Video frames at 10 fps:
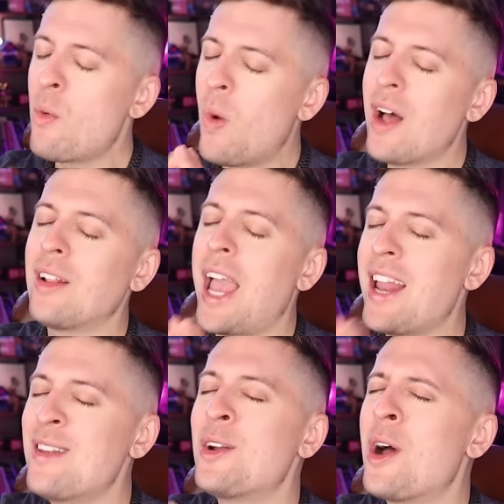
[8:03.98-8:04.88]
And while
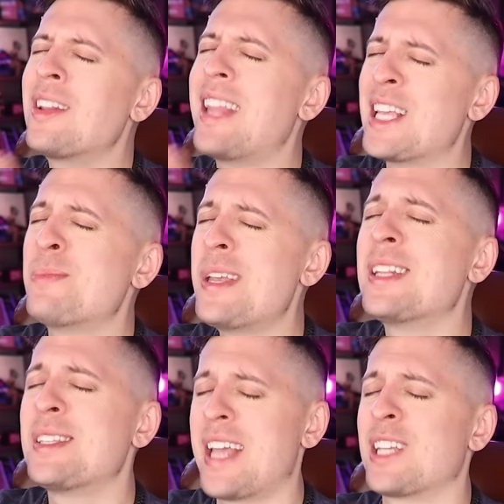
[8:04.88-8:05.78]
ending on
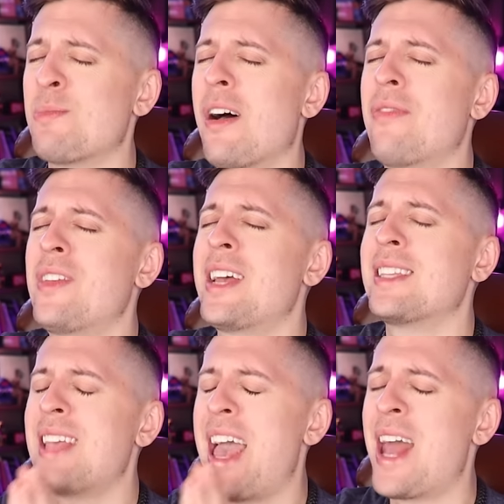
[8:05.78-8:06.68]
lesbian sex mafia
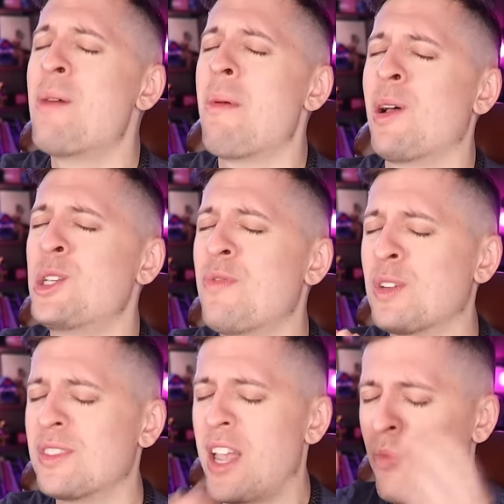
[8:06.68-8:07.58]
as the etymology
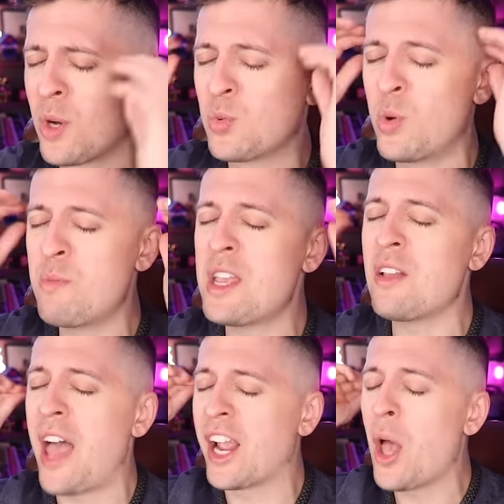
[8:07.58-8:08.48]
for safe words would
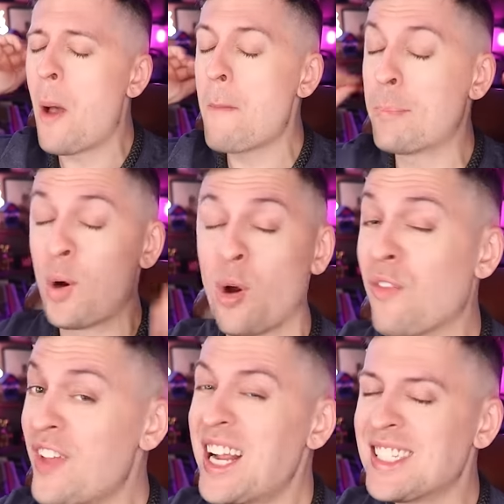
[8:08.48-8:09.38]
be like
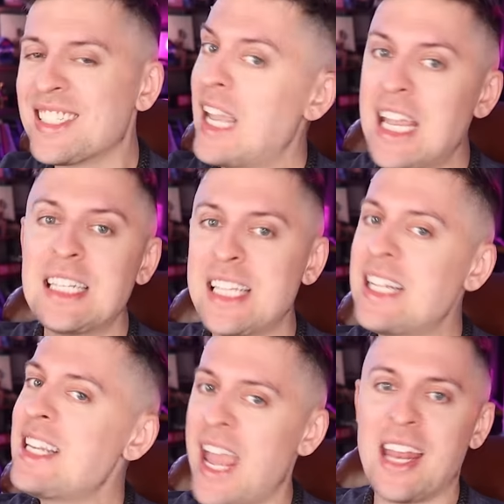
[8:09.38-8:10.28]
perfect, it
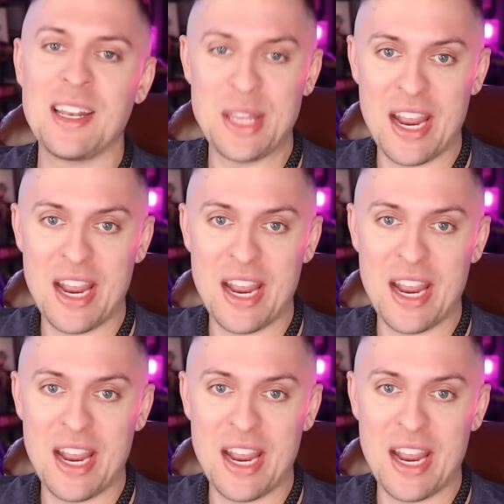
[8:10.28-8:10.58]
didn't end